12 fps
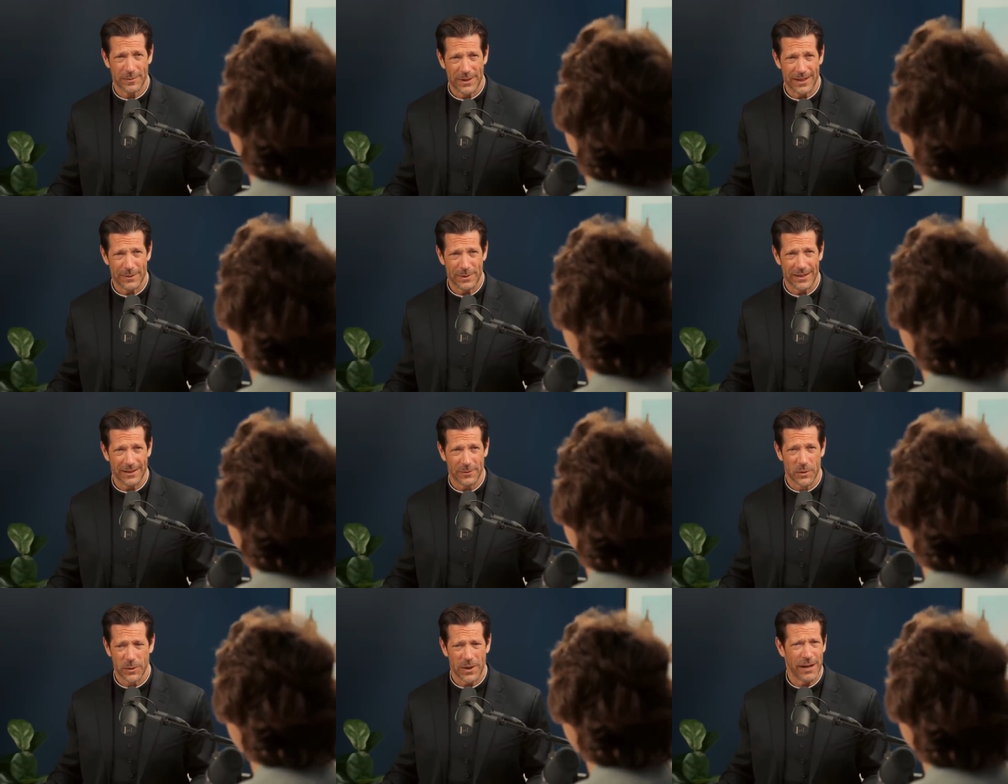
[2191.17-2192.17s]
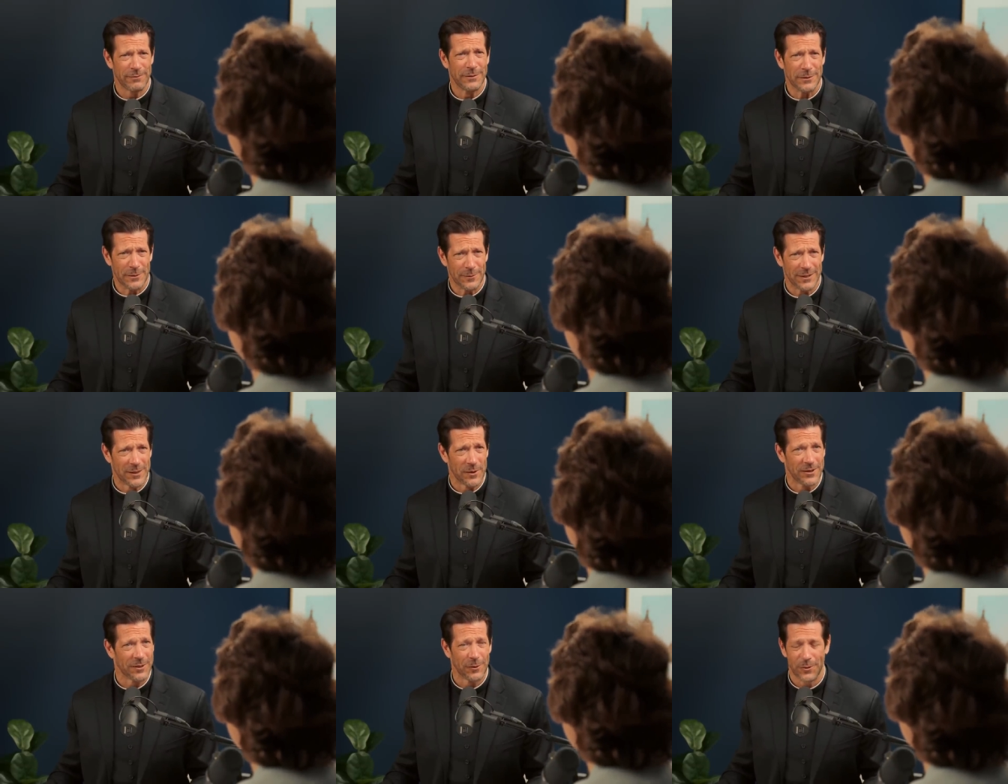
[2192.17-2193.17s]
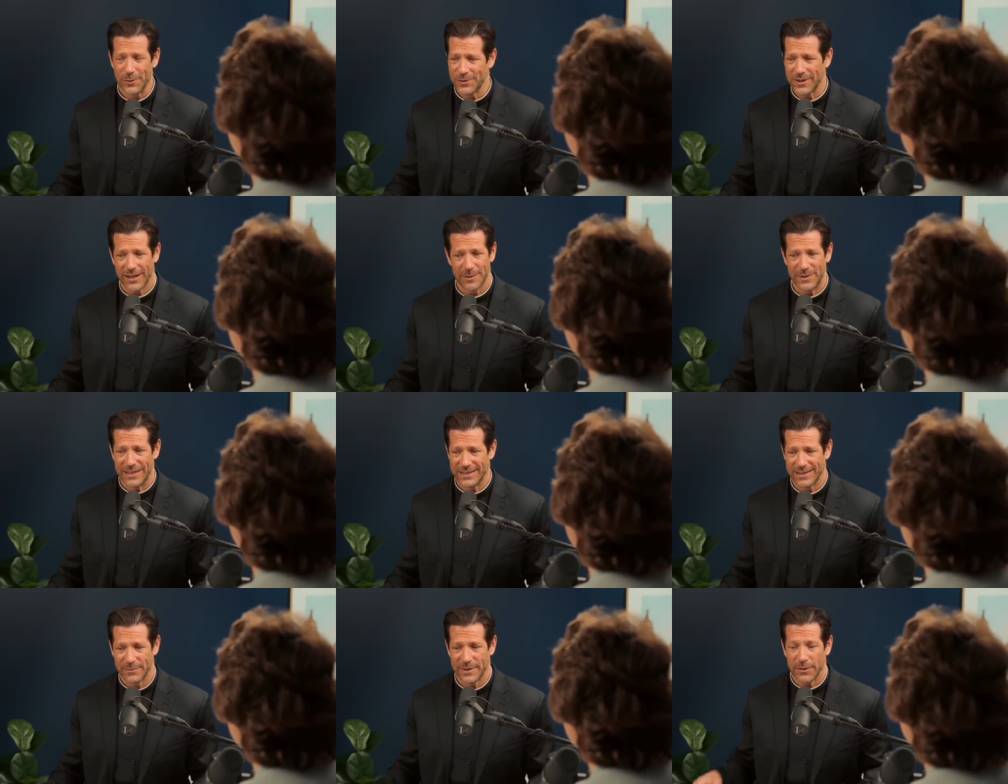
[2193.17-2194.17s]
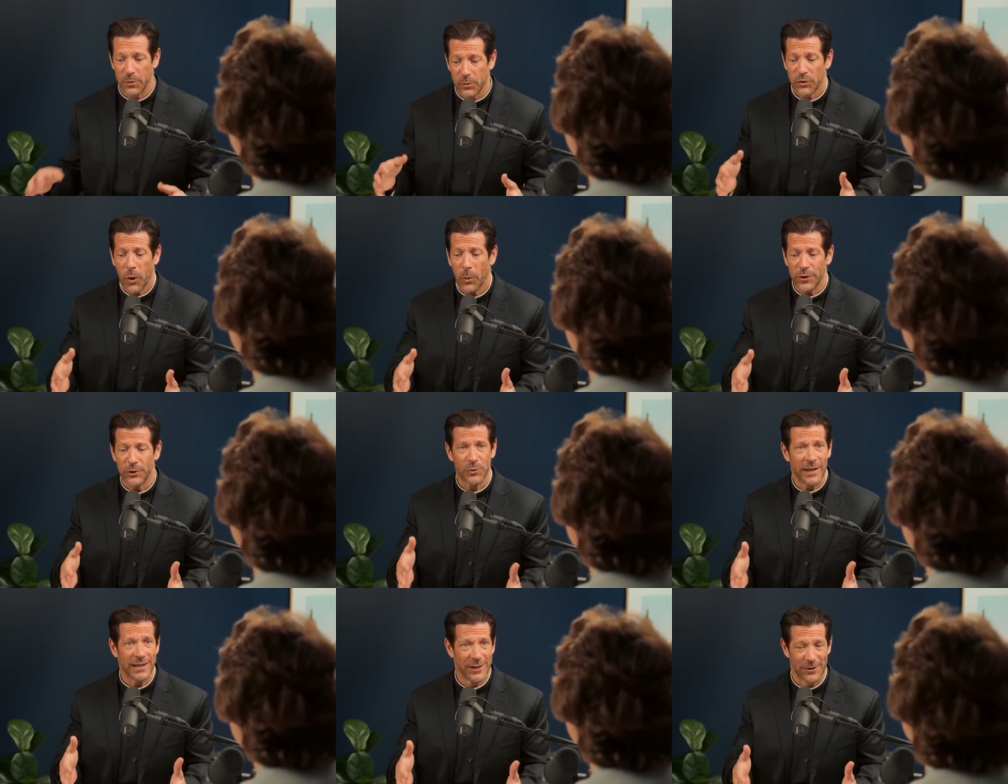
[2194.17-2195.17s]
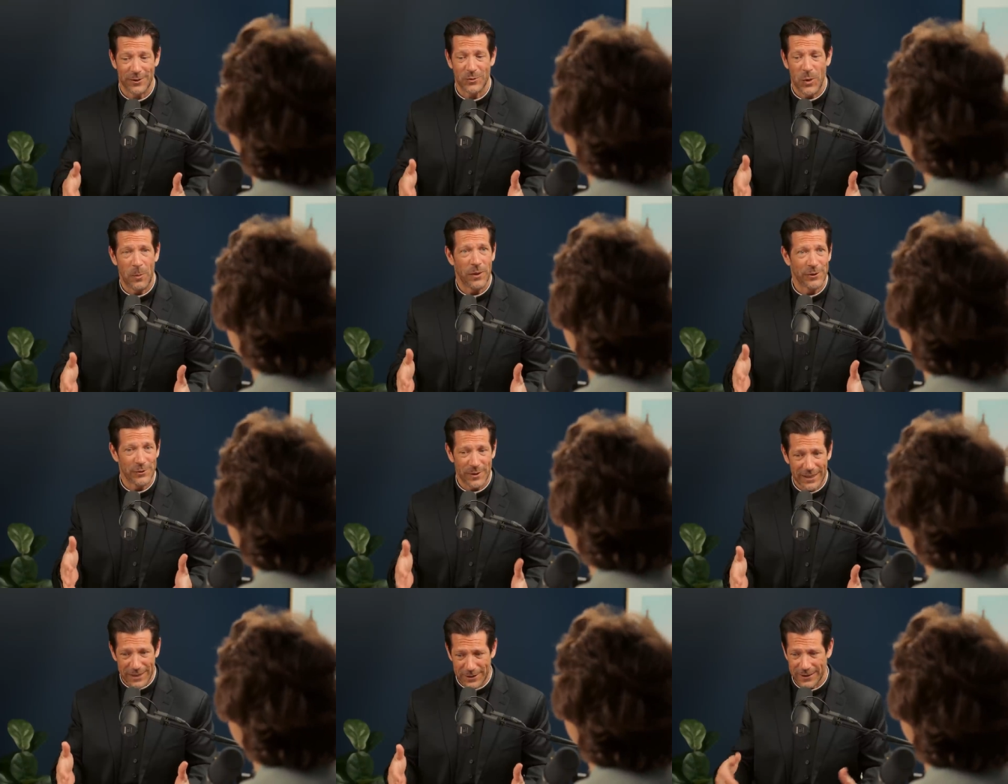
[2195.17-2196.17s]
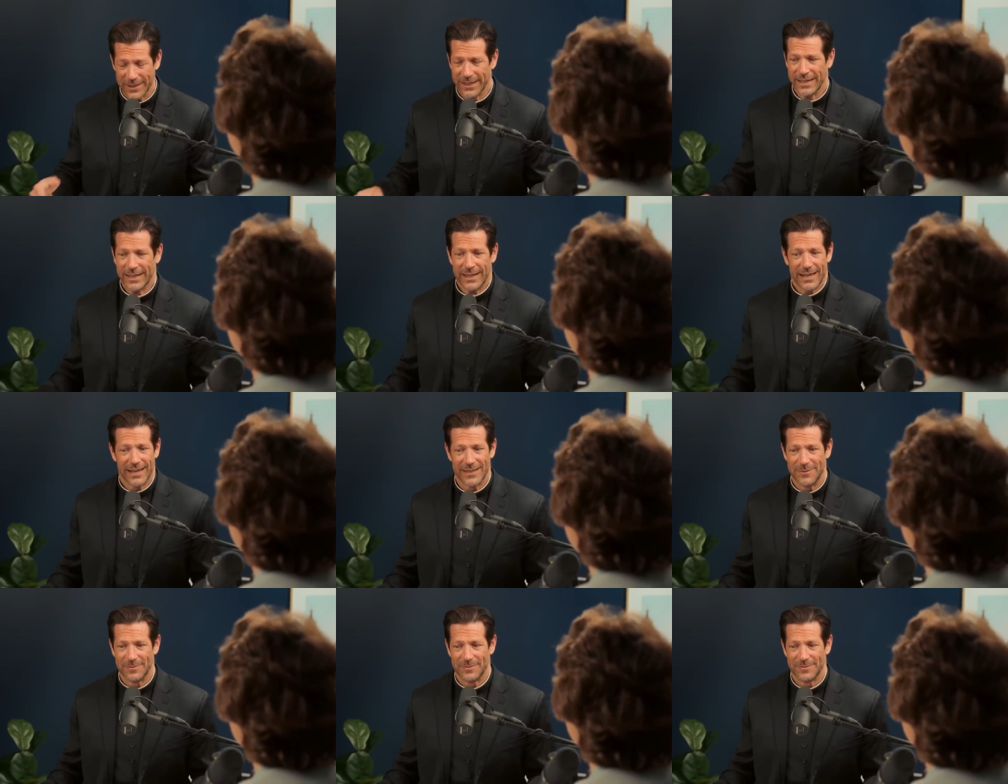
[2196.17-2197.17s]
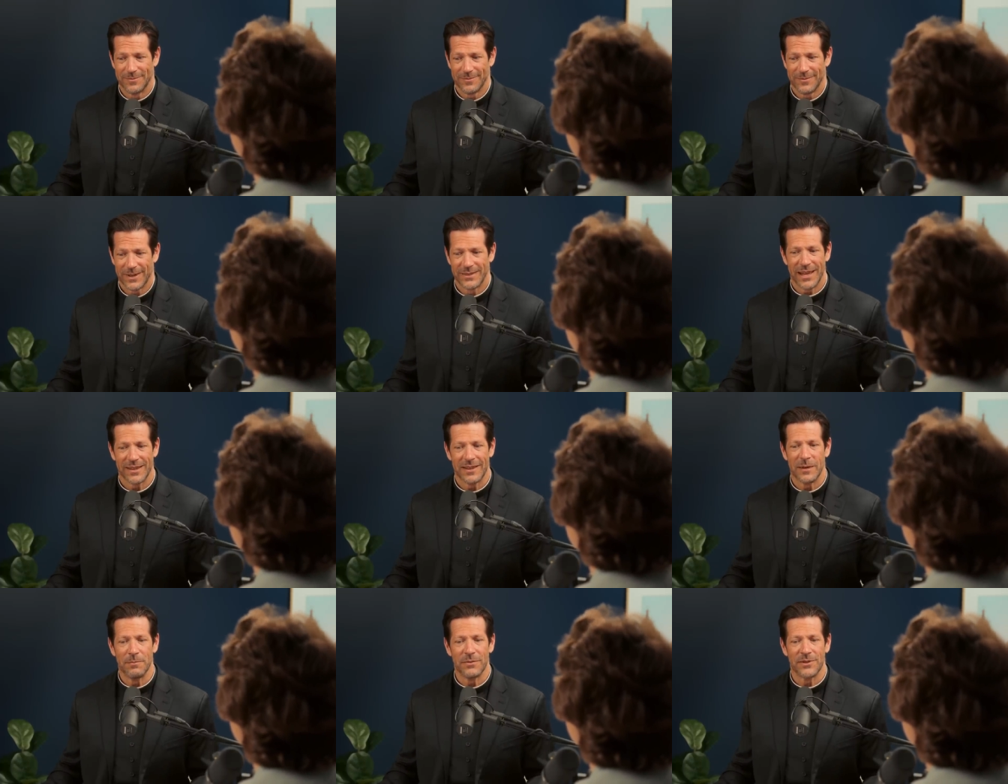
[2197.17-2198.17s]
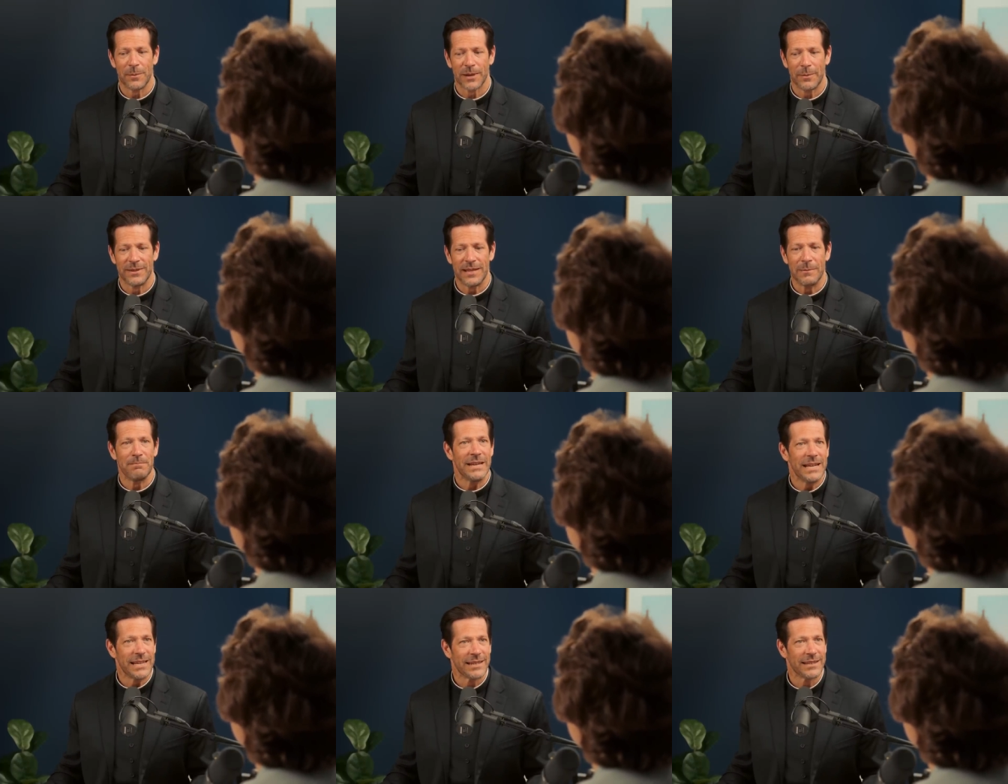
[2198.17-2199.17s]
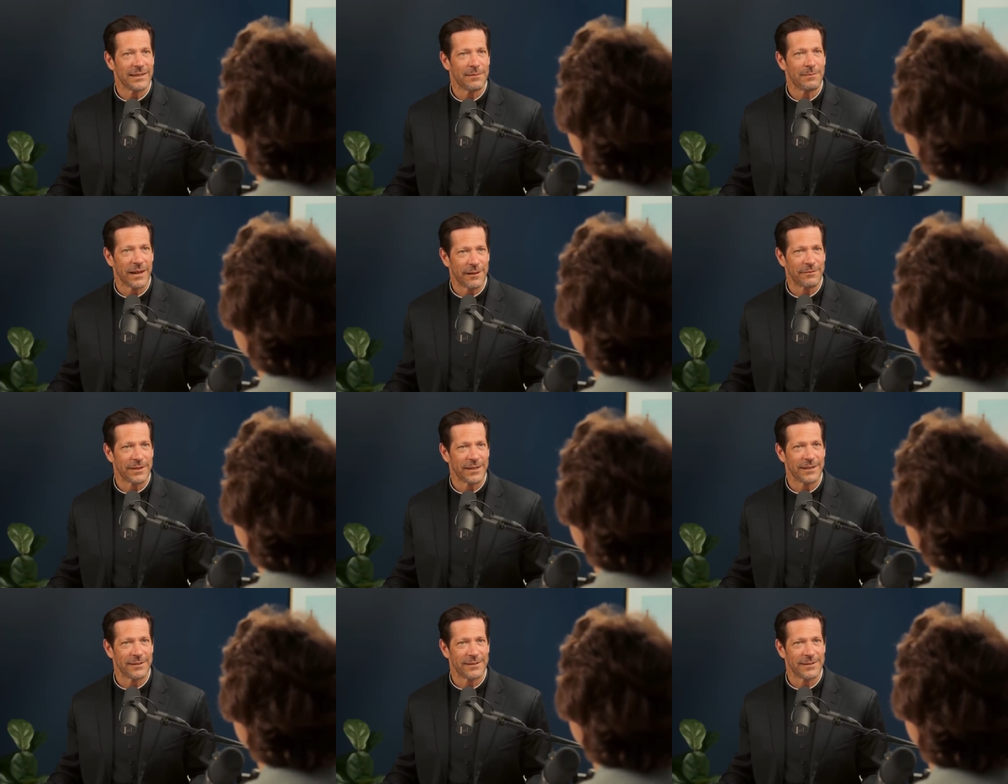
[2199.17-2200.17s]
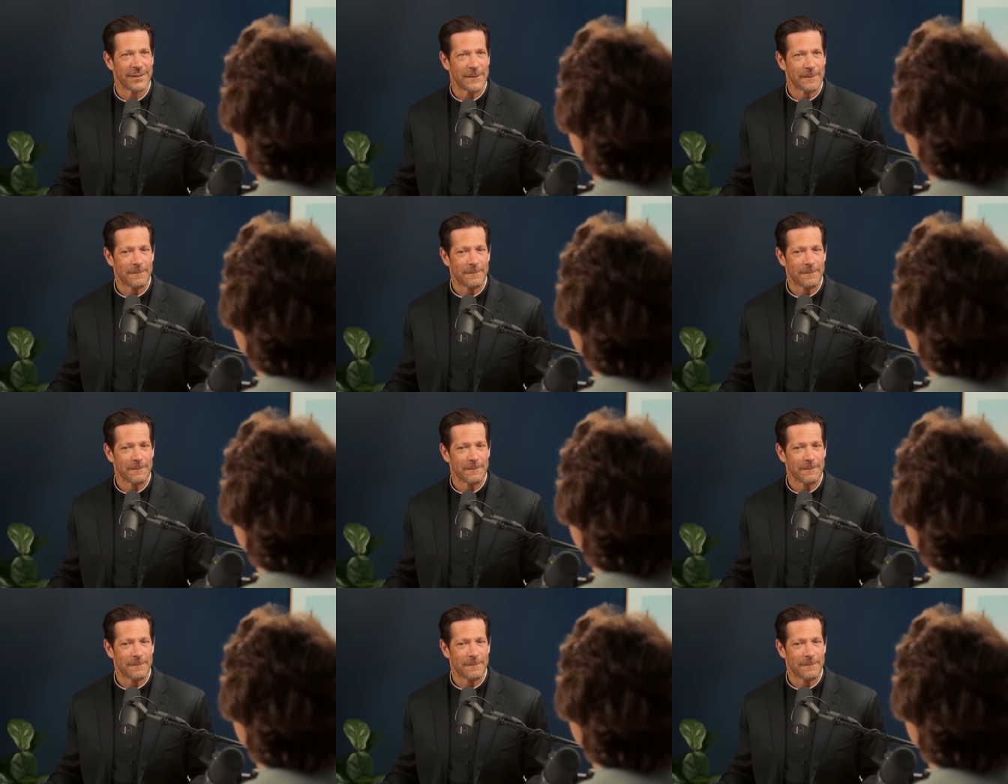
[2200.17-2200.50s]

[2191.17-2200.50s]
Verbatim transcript: but but what do I have to do? You know, mm-hmm. all those kind of mm-hmm. pieces. But the salt water's right here. The swamp mm-hmm. water's right here. Because um, the sometimes the immediate benefit is